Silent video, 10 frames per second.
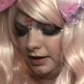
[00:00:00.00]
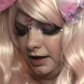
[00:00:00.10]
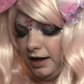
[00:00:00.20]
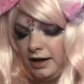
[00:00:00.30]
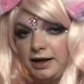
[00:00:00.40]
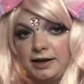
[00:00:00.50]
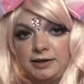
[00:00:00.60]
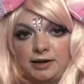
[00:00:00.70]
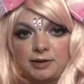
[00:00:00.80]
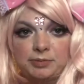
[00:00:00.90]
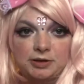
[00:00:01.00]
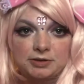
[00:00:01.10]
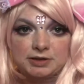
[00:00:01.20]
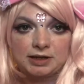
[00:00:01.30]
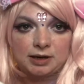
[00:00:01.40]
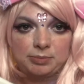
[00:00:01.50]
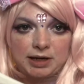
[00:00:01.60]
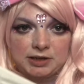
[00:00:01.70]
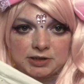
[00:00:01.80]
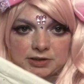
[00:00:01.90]
I ended up using a
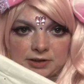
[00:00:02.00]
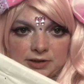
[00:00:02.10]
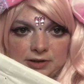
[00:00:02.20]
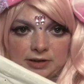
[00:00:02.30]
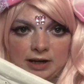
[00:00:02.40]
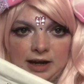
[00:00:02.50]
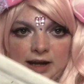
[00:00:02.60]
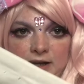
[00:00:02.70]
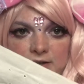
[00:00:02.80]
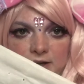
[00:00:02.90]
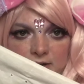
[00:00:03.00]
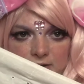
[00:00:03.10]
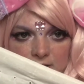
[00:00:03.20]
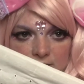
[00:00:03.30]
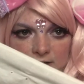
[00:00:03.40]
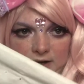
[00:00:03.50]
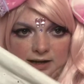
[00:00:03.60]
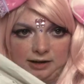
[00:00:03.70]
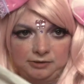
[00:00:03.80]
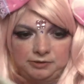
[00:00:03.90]
bed skirt and cutting it in
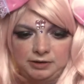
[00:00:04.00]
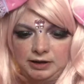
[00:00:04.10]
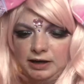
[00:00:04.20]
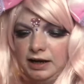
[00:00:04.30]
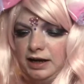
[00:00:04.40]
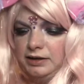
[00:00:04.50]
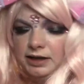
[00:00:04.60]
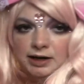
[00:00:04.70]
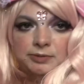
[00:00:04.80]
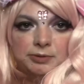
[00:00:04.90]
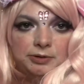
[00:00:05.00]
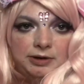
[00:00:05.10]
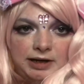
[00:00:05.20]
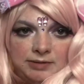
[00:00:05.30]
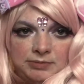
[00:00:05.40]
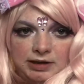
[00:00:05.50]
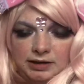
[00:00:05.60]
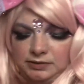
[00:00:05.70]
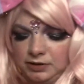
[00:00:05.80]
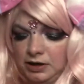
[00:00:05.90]
half, and then I roll hemmed it
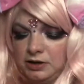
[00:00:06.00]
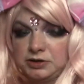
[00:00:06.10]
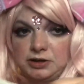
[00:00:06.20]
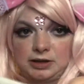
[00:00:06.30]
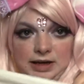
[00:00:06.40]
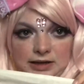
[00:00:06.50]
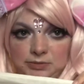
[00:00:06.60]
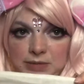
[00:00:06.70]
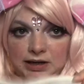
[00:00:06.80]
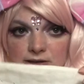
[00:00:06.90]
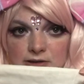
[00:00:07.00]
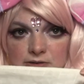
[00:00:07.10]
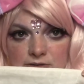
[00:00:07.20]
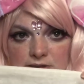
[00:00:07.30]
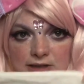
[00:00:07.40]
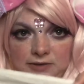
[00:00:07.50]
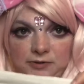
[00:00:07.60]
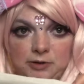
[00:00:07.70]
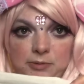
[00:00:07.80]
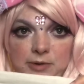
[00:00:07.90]
so that I could use this
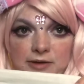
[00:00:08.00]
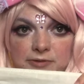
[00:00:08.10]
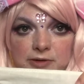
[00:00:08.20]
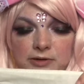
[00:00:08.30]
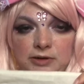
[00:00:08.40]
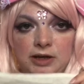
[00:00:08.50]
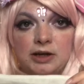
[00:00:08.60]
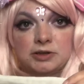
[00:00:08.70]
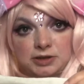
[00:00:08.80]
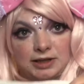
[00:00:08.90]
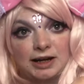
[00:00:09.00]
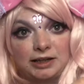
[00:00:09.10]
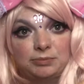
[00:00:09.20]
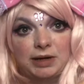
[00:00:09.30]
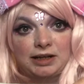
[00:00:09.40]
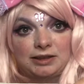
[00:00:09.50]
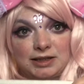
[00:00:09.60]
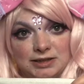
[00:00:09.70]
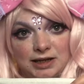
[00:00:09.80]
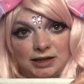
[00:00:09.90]
for a ruffle, so that I could make
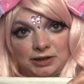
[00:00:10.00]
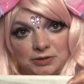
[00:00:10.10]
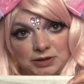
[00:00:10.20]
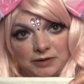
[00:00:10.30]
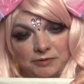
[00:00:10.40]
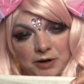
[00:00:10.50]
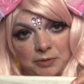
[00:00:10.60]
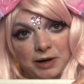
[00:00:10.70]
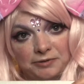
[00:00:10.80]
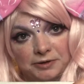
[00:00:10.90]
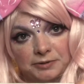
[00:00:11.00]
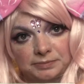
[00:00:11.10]
this and use it for a ruffle.